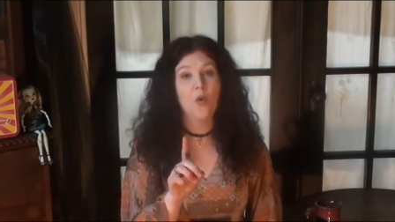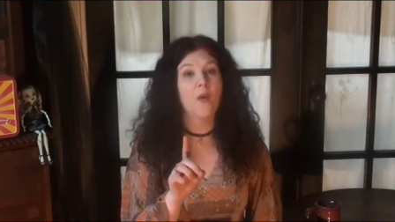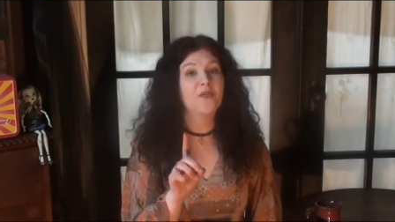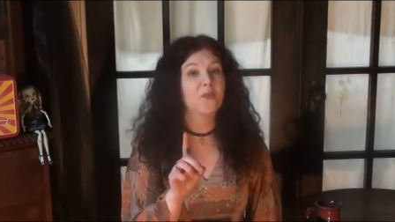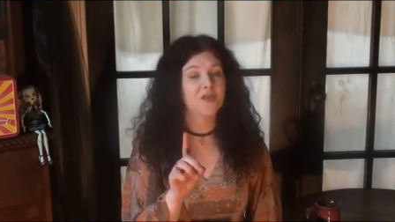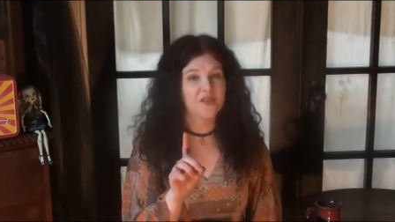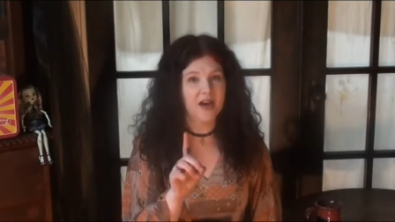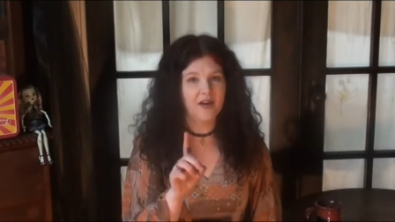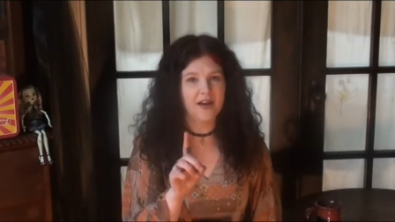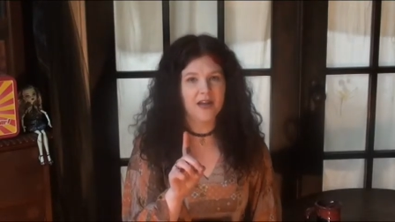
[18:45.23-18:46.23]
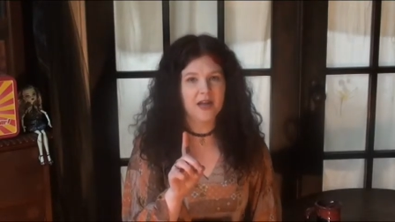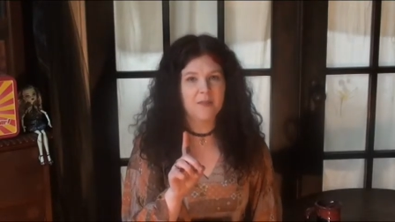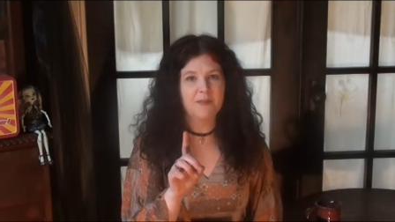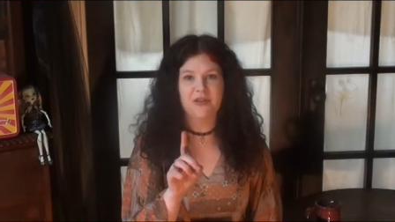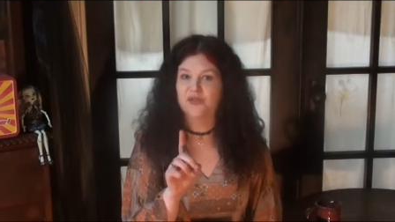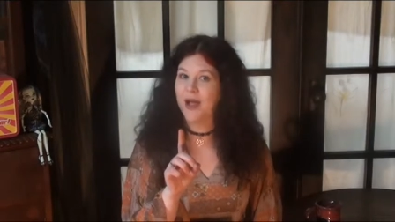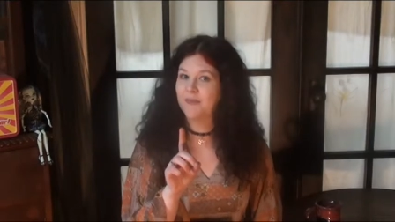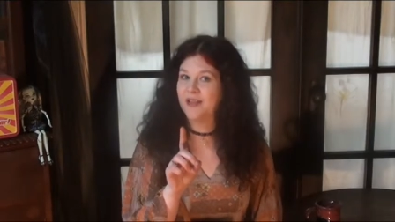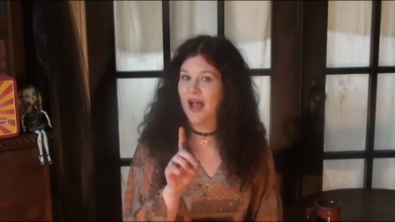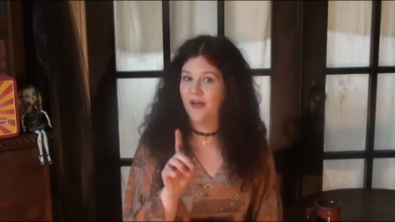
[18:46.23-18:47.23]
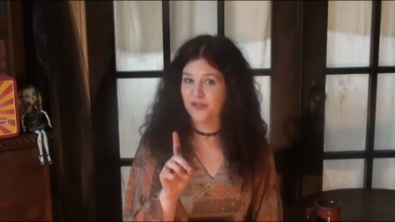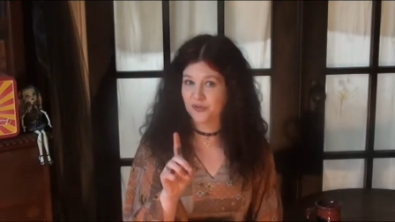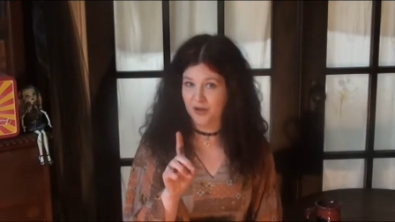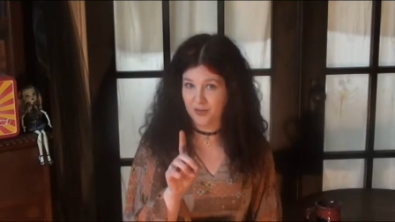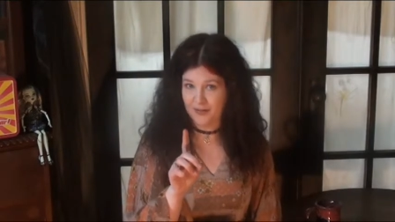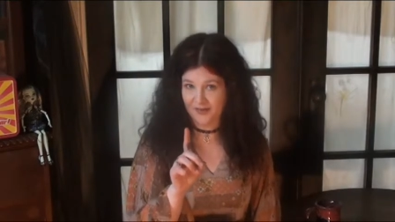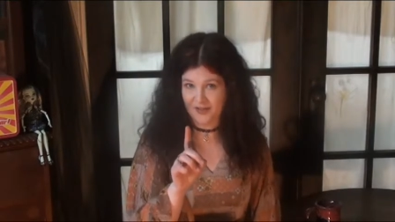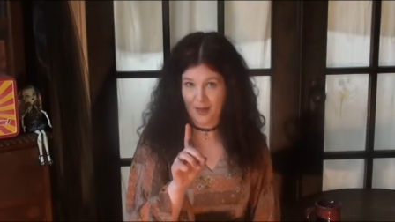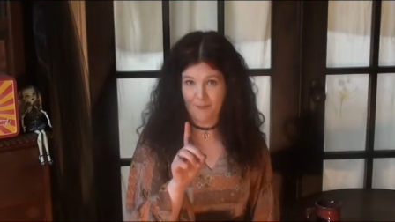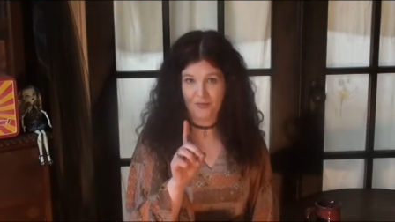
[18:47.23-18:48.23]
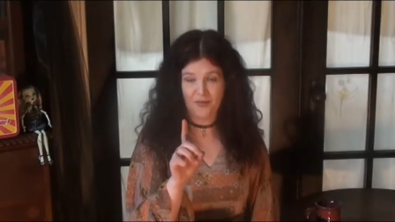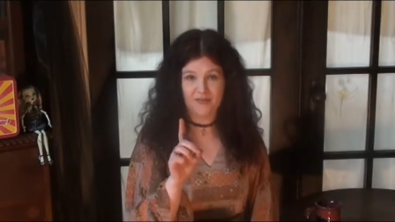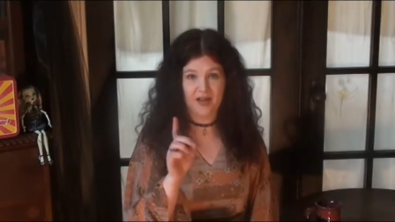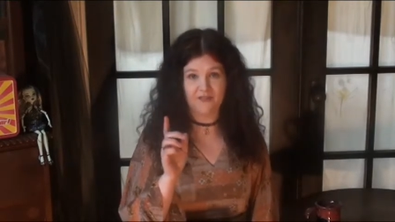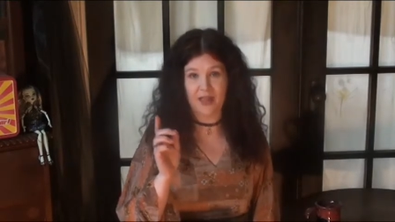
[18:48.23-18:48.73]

What's more scary? Being trapped in a house surrounded by zombies with a tough,